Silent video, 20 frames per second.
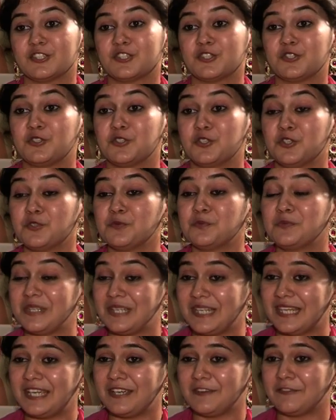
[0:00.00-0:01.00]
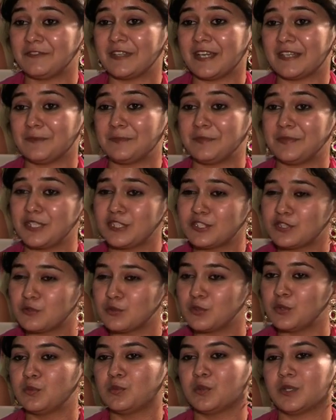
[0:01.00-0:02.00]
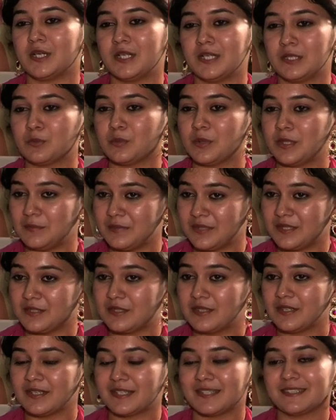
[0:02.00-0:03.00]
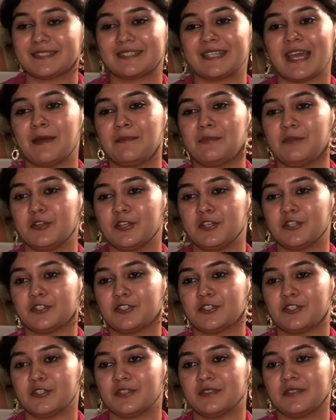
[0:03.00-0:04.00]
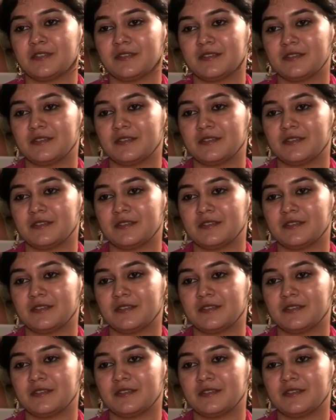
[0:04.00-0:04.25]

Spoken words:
So do you believe that a peaceful world will be established?